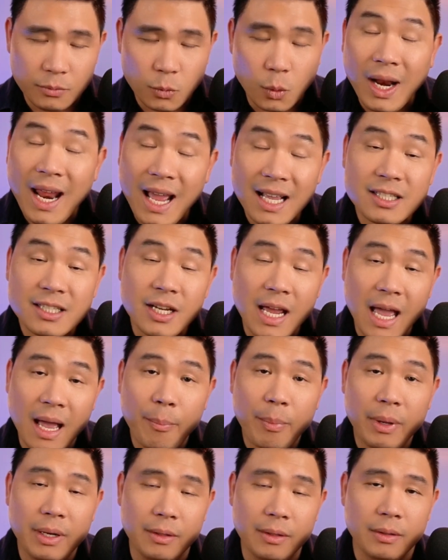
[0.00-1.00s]
What has to
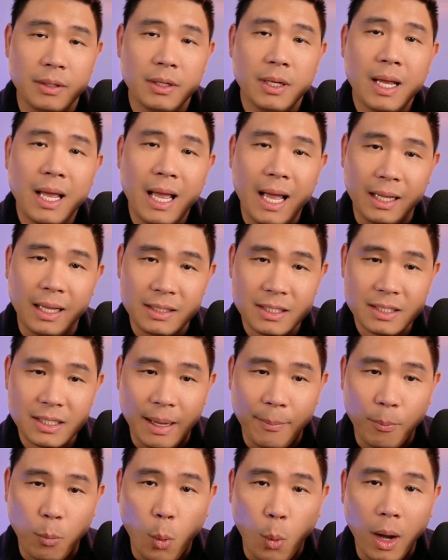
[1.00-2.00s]
happen at
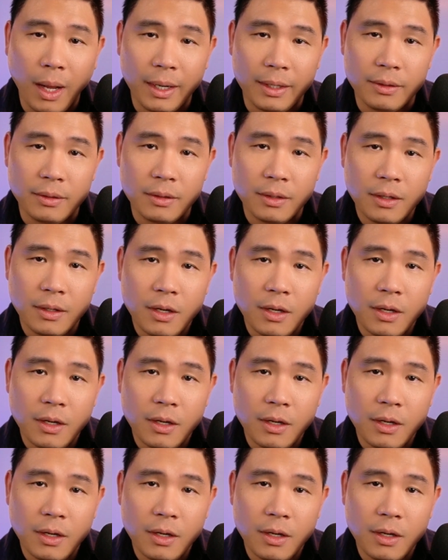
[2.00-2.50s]
step one